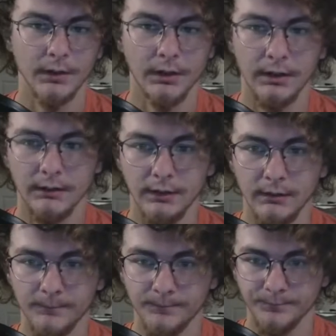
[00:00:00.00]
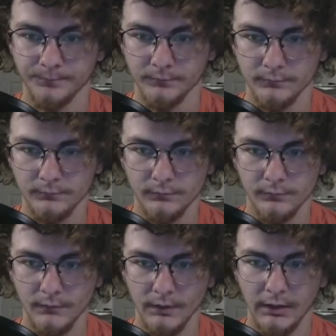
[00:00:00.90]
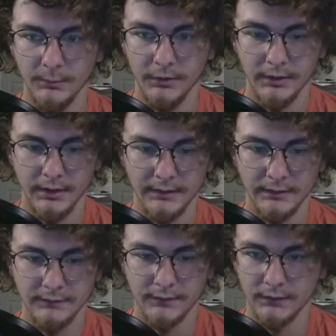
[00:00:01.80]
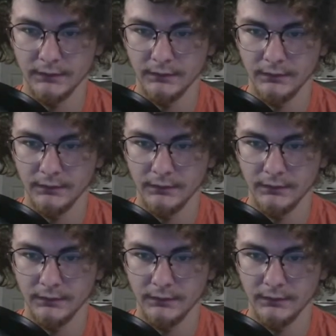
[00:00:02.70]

And I'm gonna leave it this.